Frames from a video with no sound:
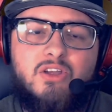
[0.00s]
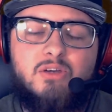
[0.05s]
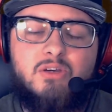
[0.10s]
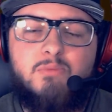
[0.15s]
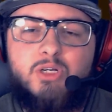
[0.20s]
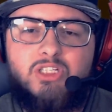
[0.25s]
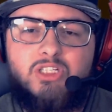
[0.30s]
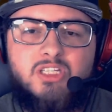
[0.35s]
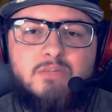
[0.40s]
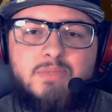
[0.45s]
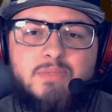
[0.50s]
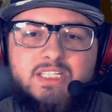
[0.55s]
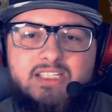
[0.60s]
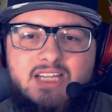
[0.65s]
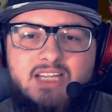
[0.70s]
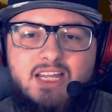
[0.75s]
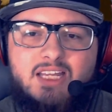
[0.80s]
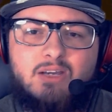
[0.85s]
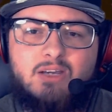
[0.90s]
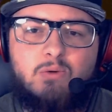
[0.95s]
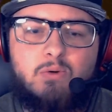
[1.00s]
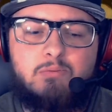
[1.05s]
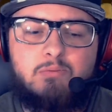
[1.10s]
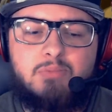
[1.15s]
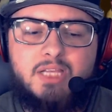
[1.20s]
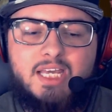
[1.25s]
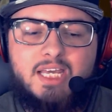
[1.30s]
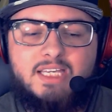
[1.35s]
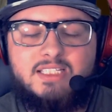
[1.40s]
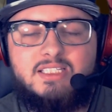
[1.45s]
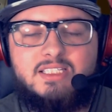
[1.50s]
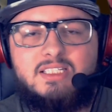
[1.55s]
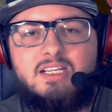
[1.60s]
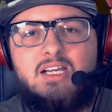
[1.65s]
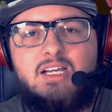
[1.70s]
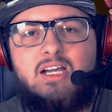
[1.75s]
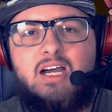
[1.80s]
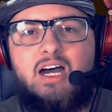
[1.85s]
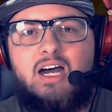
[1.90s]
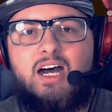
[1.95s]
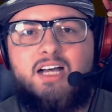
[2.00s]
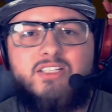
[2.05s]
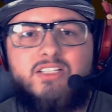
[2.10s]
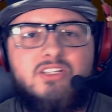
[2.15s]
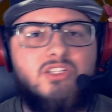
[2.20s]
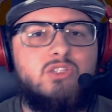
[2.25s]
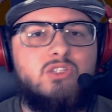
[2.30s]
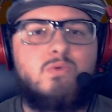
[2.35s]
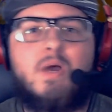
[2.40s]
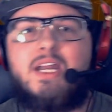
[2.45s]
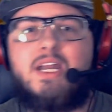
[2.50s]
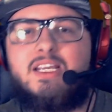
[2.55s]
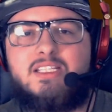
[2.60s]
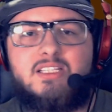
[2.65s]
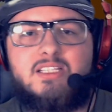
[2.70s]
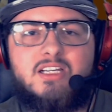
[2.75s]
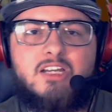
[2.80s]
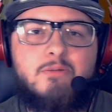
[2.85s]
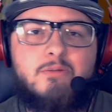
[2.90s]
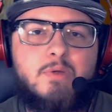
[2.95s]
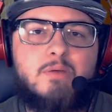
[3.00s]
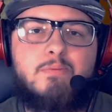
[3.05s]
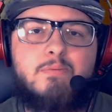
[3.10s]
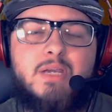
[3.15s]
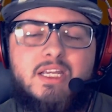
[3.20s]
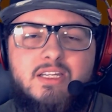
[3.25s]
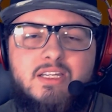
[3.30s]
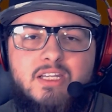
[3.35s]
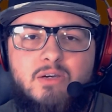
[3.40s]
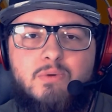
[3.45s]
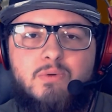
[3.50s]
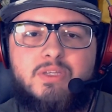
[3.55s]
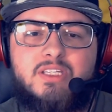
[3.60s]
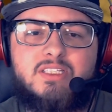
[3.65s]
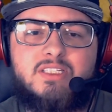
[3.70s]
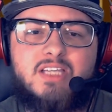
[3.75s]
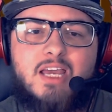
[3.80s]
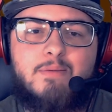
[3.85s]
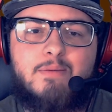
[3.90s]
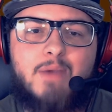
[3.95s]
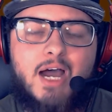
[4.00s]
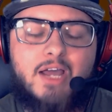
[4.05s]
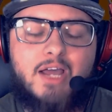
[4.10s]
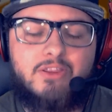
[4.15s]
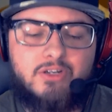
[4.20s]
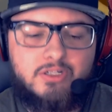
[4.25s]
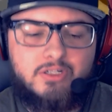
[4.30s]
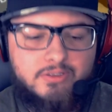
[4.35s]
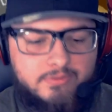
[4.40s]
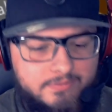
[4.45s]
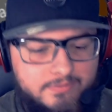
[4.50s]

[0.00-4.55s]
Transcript: You'll mostly be standing in place, so sweat isn't going to be a big deal with this game either.